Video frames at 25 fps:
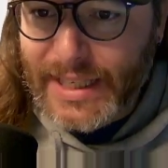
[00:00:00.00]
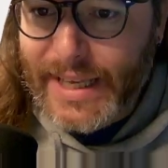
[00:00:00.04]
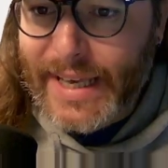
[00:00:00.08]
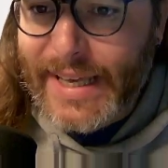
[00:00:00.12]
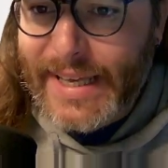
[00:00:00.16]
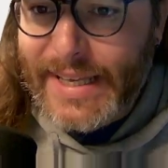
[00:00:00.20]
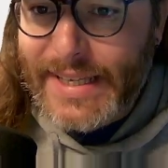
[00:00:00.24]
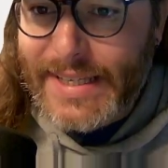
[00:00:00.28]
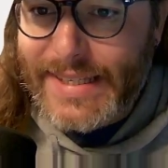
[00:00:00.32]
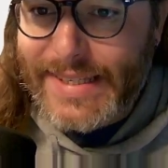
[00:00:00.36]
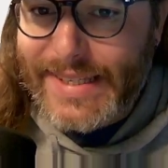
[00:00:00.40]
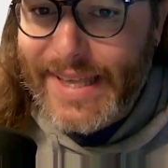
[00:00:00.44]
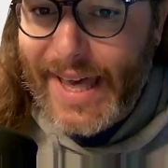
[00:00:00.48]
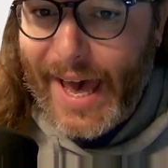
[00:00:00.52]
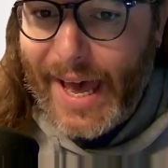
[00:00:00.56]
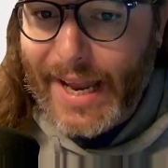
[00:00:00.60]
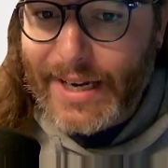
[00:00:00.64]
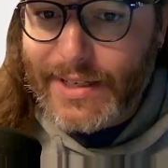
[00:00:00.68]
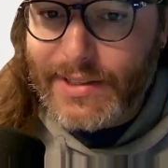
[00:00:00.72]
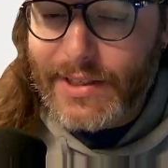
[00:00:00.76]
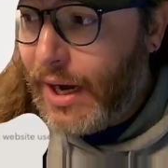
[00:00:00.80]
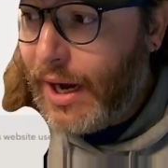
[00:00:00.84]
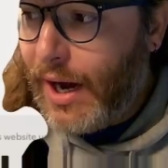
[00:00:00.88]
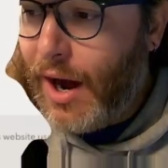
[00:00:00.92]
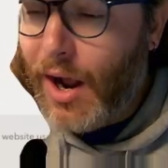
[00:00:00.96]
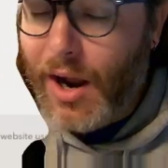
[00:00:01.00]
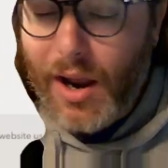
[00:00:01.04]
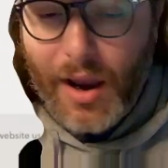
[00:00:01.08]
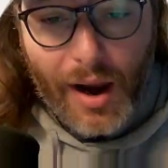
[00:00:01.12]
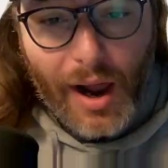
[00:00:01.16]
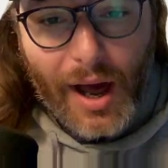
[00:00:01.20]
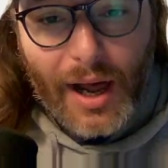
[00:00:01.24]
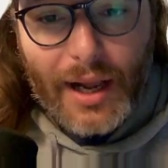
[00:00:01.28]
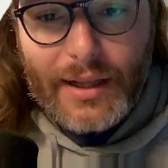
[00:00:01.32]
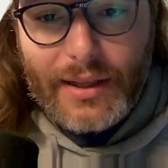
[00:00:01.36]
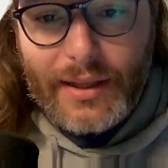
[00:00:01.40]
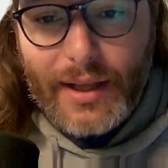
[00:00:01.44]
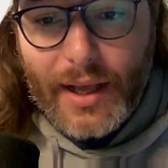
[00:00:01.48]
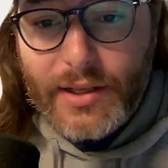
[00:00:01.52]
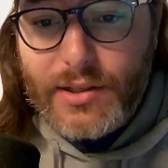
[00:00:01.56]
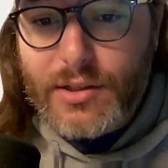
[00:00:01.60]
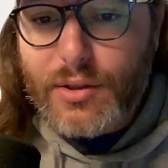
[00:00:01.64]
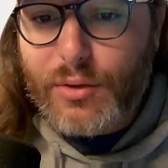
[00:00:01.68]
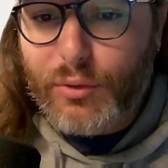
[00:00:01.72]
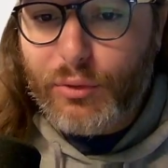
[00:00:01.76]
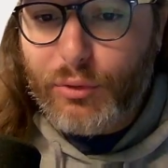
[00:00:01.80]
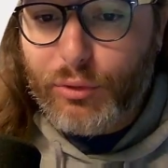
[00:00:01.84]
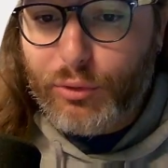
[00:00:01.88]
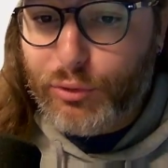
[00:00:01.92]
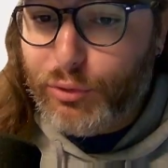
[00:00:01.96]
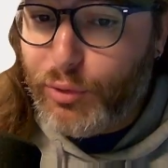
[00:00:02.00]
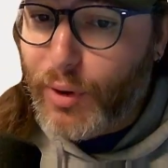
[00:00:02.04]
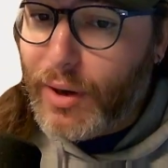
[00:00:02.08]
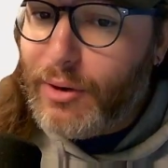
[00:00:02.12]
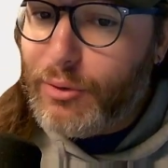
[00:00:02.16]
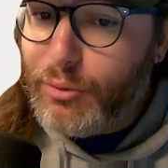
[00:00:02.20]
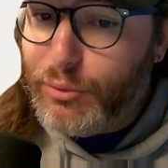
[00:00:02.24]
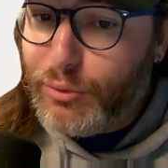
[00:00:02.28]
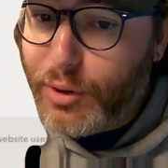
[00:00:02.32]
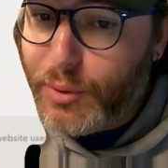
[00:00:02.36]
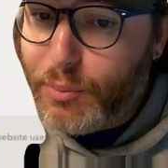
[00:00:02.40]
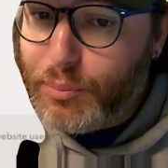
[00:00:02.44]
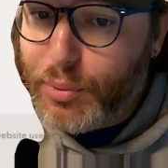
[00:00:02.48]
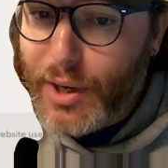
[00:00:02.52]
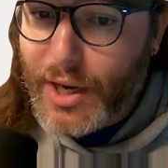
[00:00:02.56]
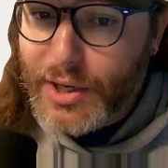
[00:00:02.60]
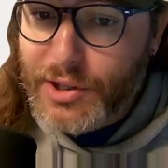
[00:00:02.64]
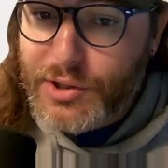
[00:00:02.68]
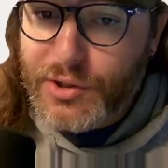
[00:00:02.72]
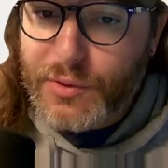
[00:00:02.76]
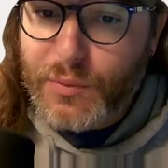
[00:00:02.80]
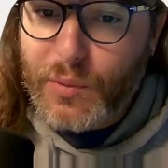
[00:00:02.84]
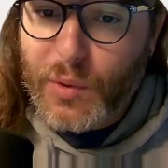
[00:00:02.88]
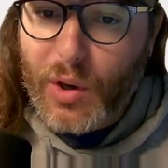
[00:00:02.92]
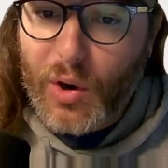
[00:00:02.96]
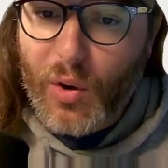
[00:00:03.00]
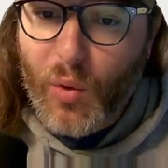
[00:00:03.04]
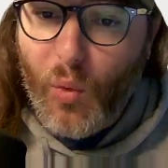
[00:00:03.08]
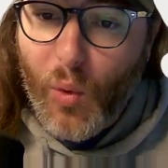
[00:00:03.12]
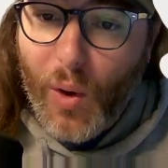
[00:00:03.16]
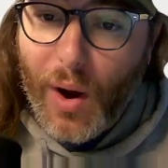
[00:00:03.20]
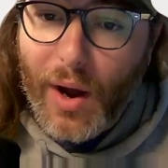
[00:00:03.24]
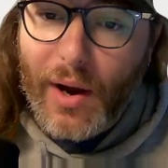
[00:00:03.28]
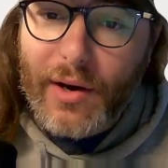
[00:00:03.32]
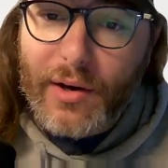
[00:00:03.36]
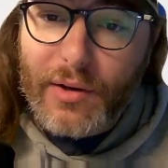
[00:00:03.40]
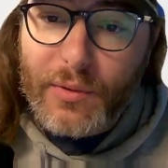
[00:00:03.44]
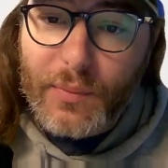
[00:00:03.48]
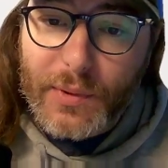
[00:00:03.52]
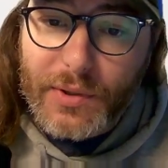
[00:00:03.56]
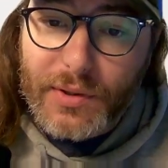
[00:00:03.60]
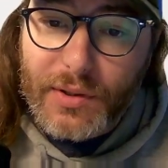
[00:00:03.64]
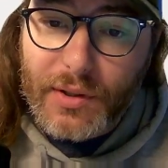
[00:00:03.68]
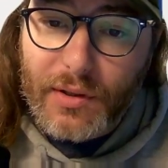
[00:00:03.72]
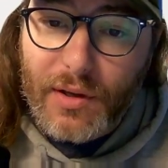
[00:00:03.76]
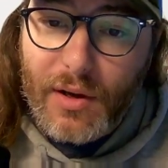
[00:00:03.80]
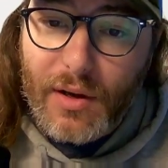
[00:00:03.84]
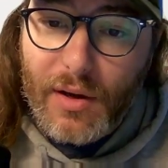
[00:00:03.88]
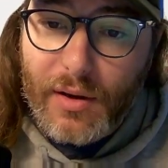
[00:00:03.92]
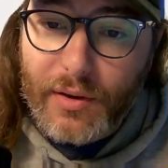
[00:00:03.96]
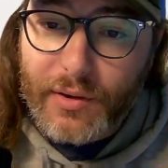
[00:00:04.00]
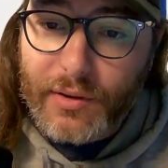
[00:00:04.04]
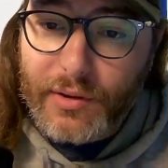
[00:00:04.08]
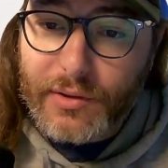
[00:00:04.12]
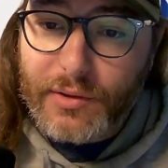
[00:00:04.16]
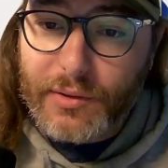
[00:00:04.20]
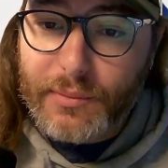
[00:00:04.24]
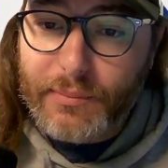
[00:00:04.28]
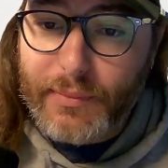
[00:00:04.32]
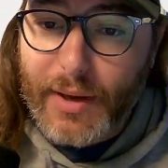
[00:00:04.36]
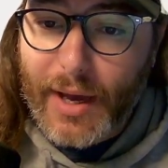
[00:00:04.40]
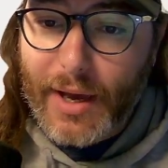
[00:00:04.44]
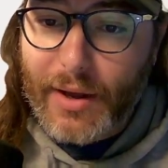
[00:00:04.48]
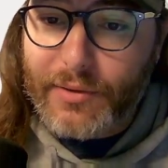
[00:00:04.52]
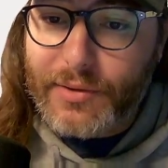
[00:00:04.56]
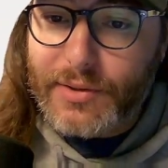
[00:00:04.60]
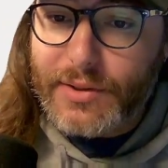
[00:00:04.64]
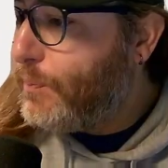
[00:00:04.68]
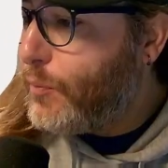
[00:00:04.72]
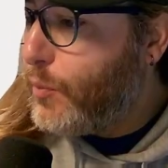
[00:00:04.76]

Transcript: is that a lot less front foot pressure required with the conical mount.